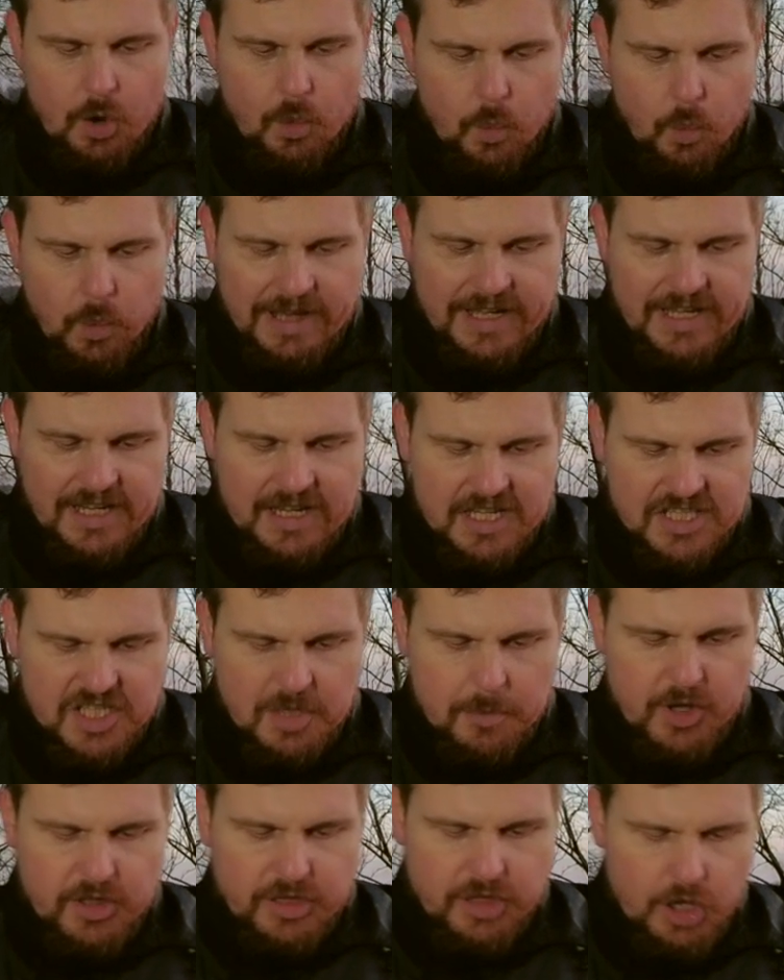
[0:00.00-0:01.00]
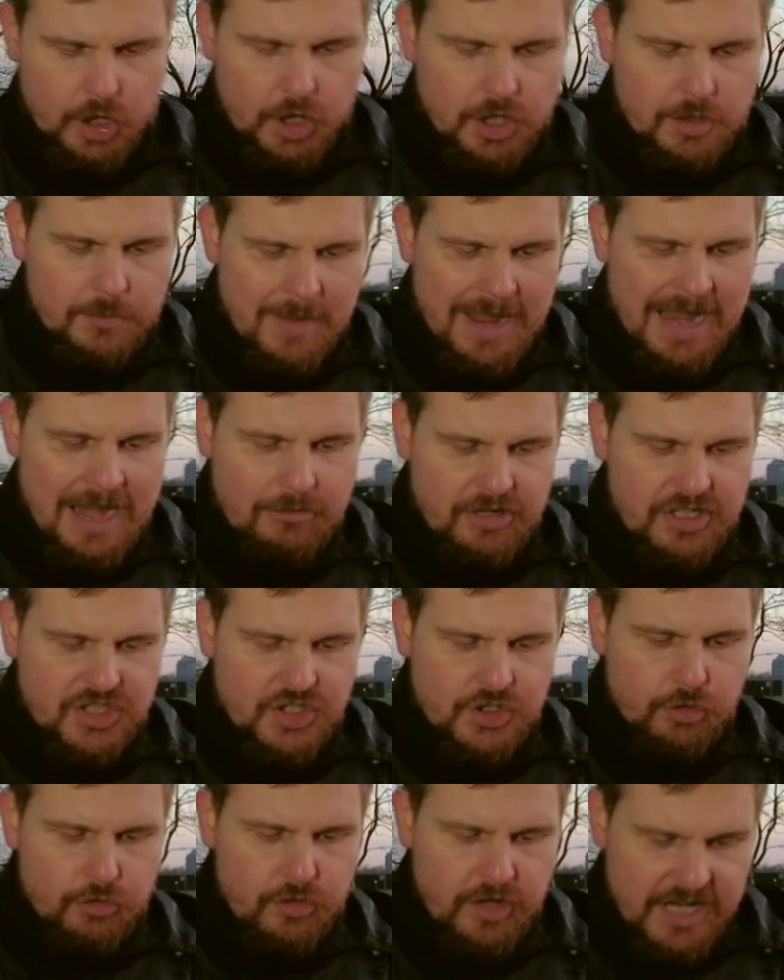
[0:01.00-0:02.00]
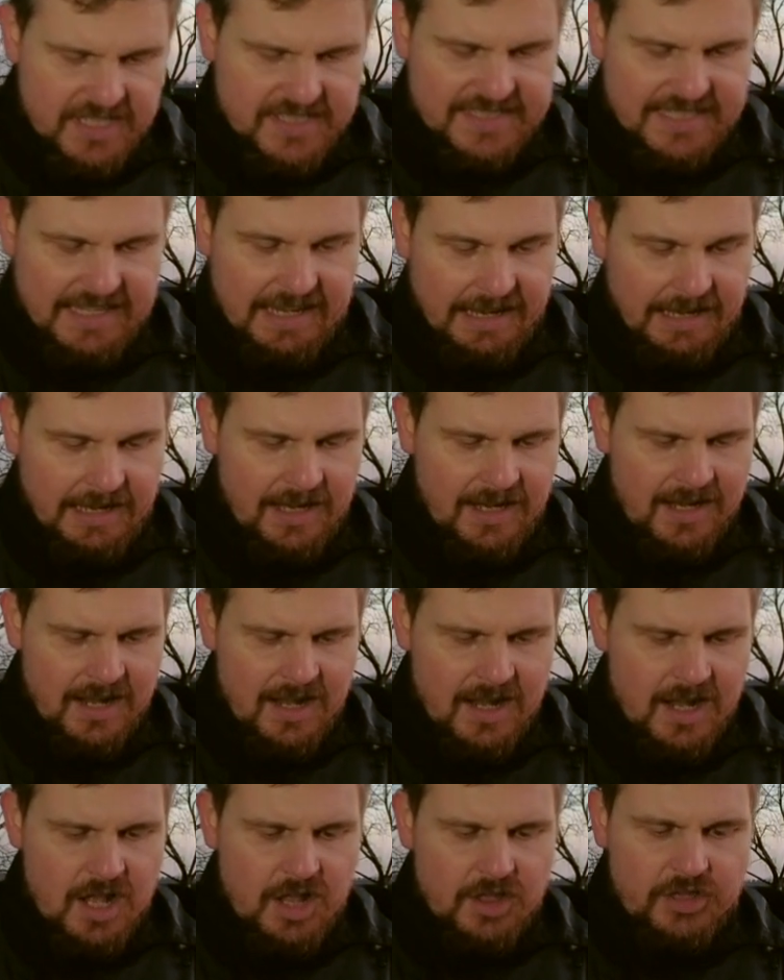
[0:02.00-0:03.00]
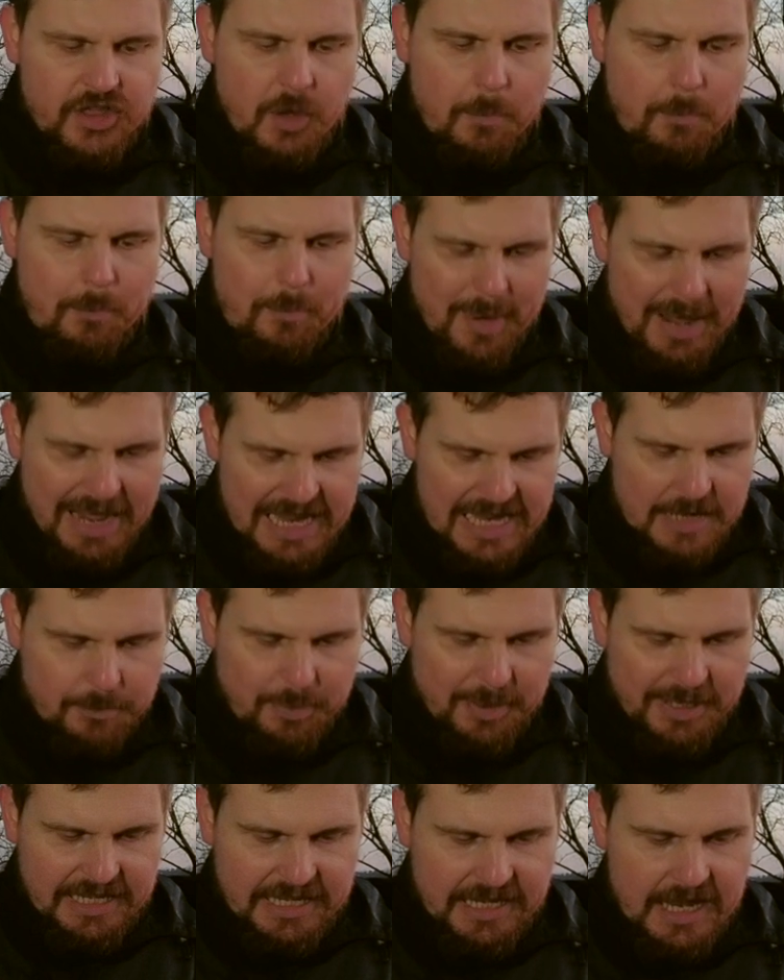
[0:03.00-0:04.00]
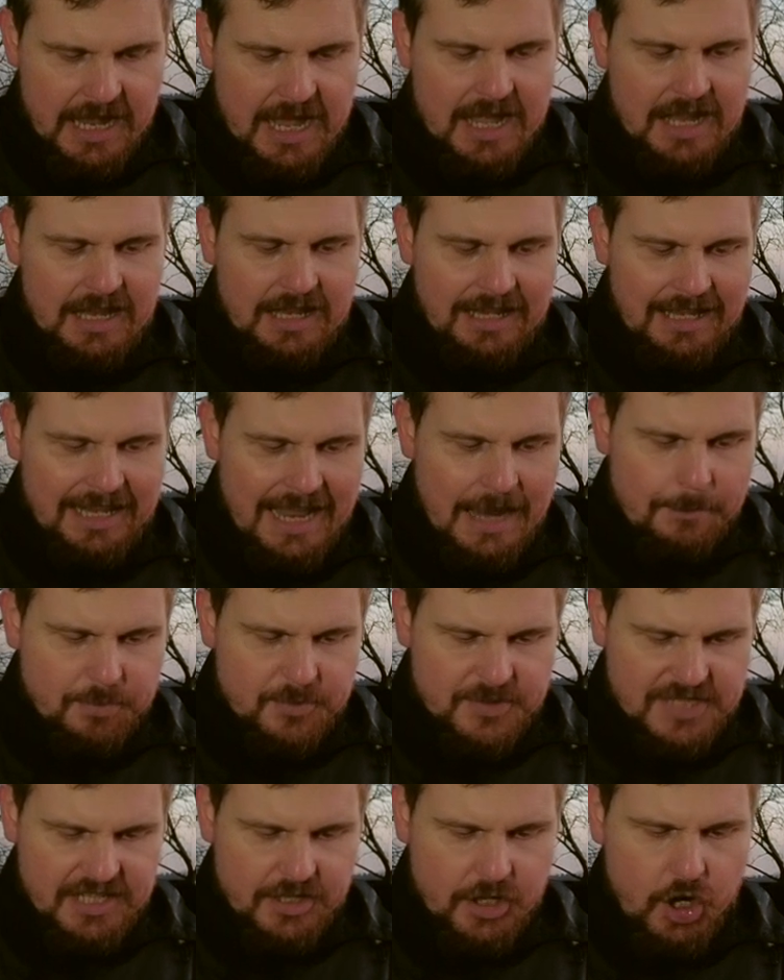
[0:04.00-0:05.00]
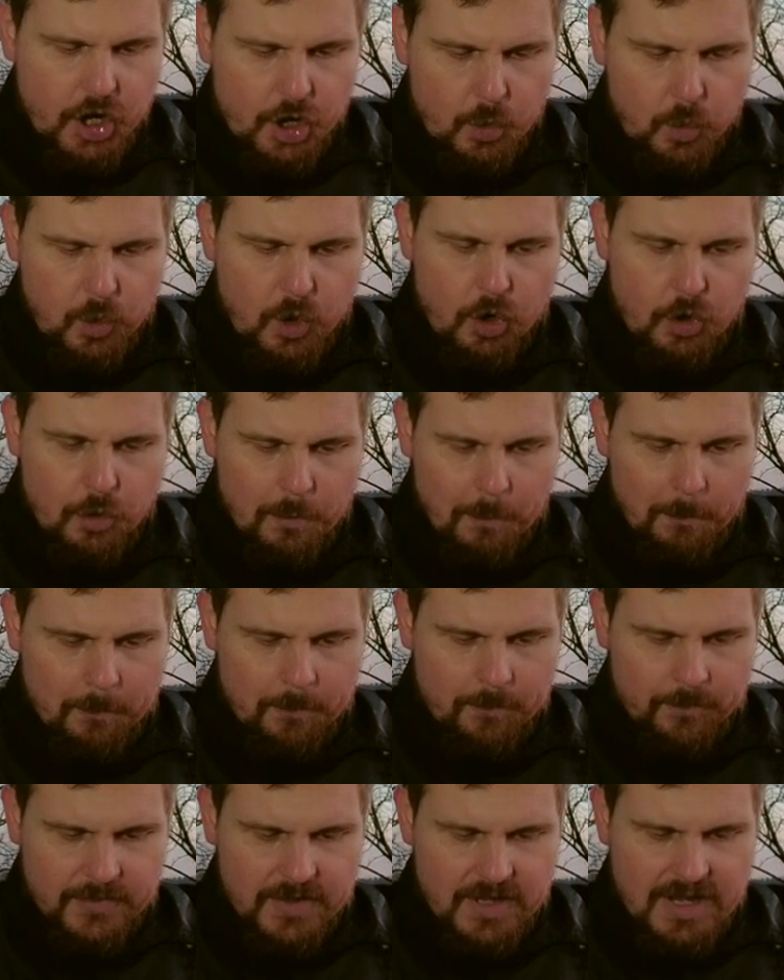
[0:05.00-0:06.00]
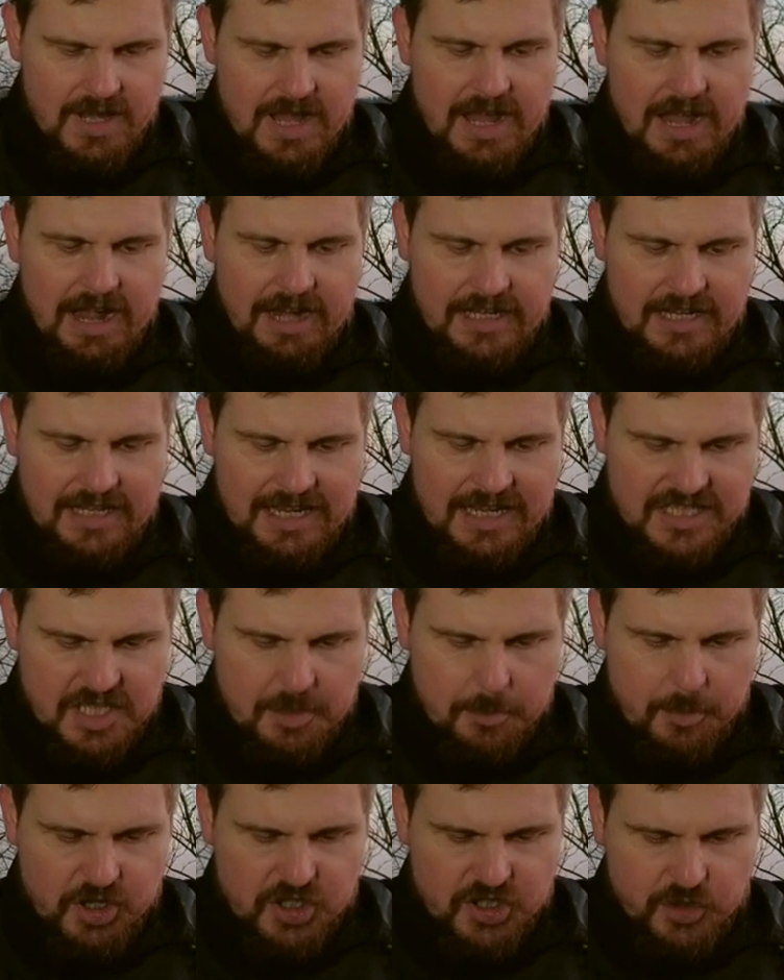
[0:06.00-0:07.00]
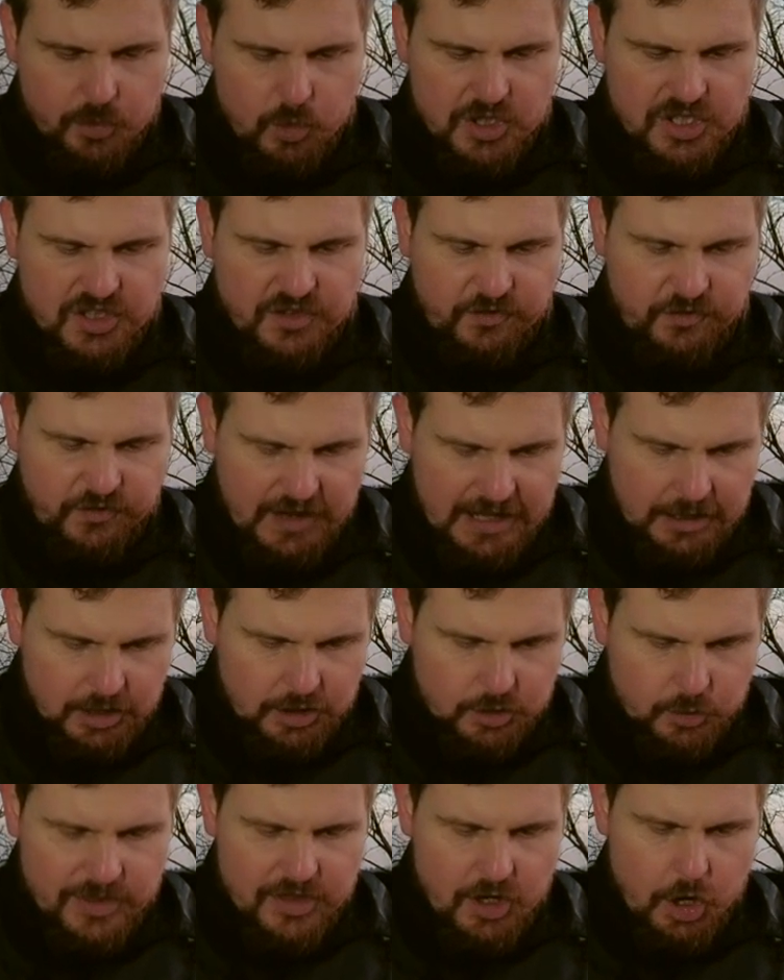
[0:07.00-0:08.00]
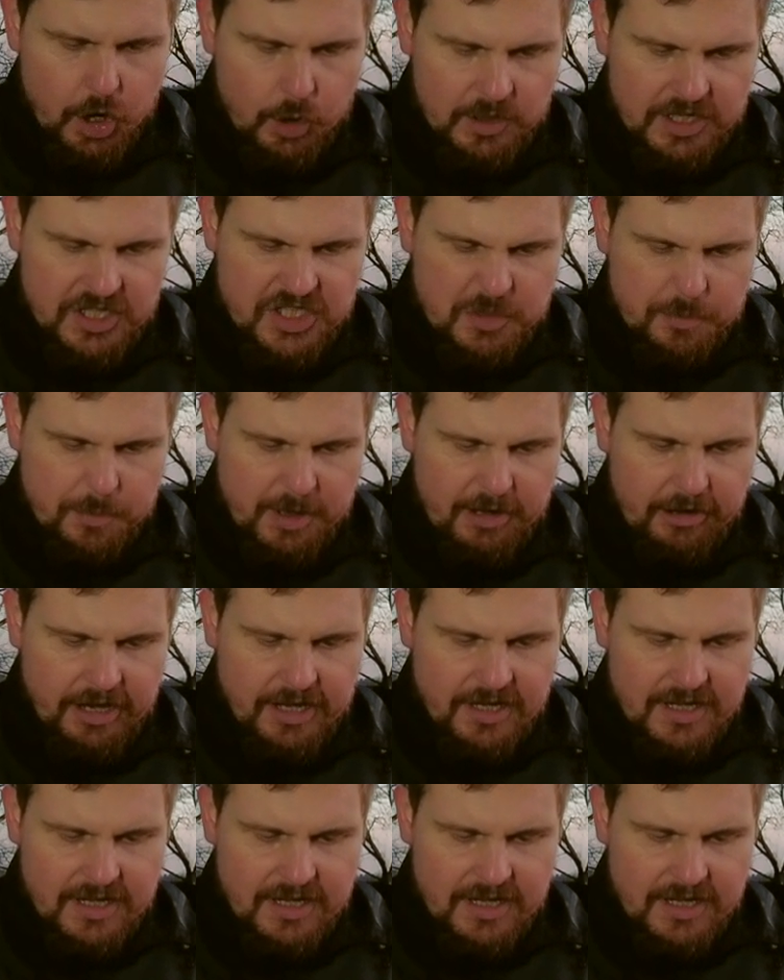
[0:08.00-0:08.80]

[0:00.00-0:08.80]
When Elizabeth heard Mary's greeting, the baby leapt in her womb, and Elizabeth was filled with the Holy Spirit